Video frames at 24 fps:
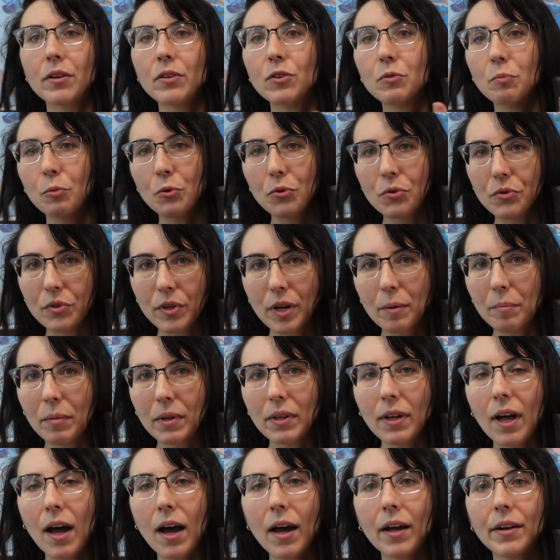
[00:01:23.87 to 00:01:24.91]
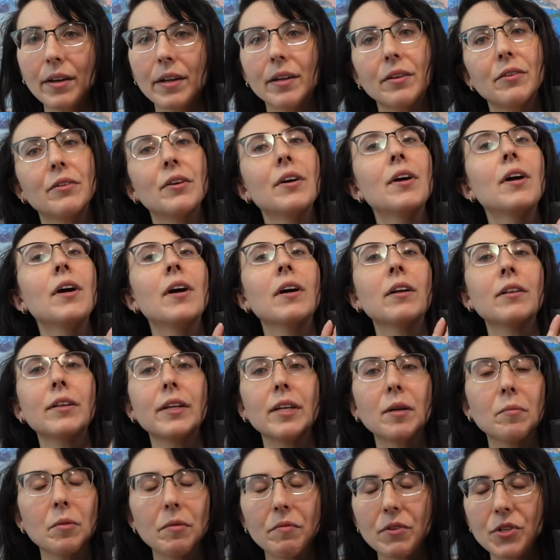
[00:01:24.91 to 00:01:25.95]
spruced it up a lot and
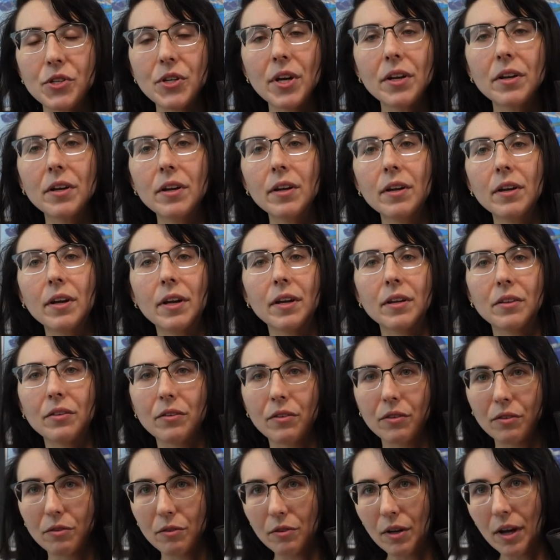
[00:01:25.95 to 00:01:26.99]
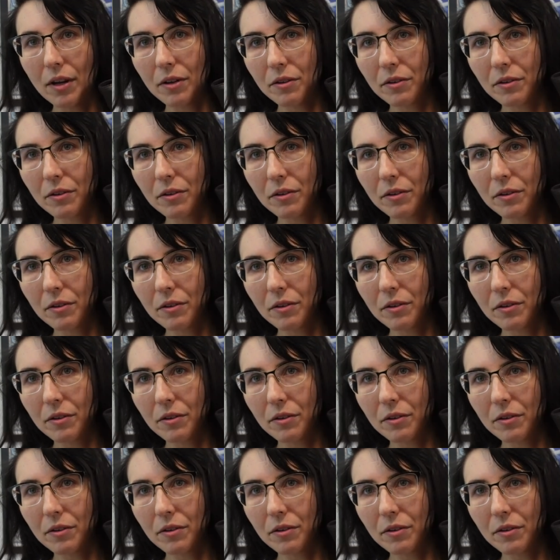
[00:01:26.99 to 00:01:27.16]
cleaned up the vachetta and